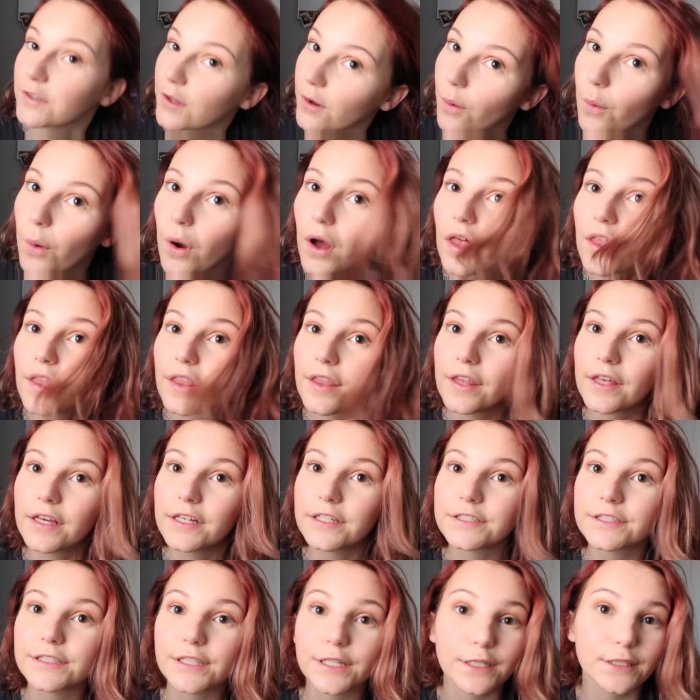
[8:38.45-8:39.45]
So
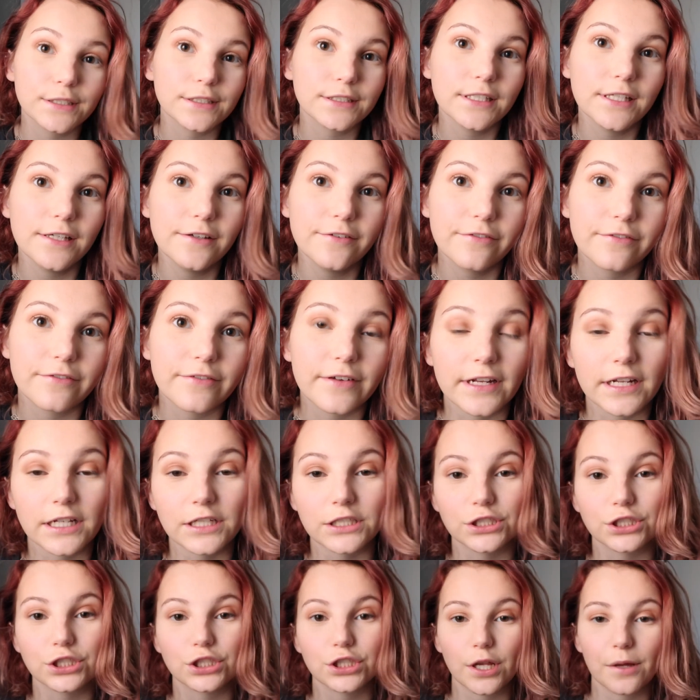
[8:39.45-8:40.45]
this is the
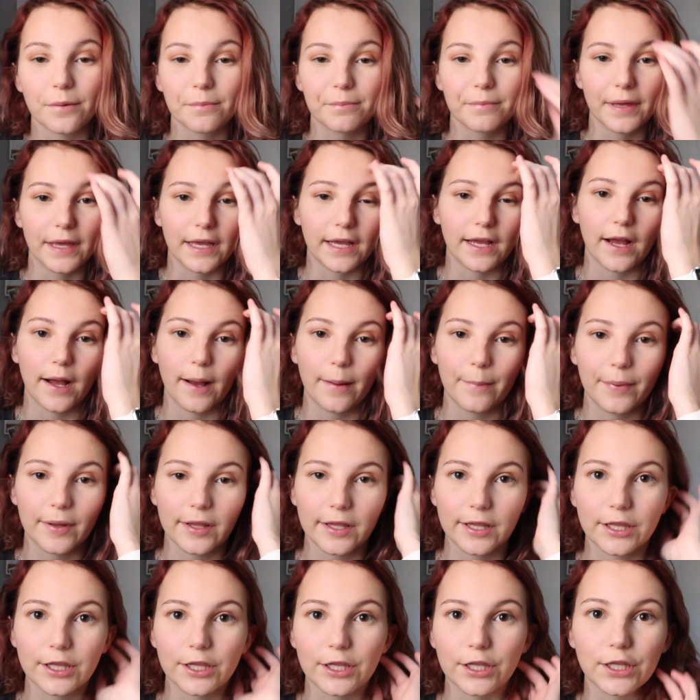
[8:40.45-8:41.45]
finished makeup
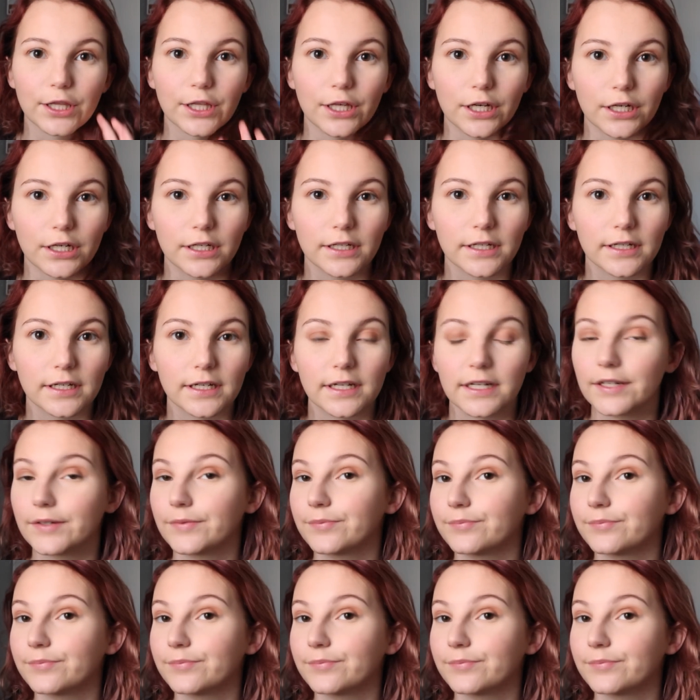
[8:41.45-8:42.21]
look.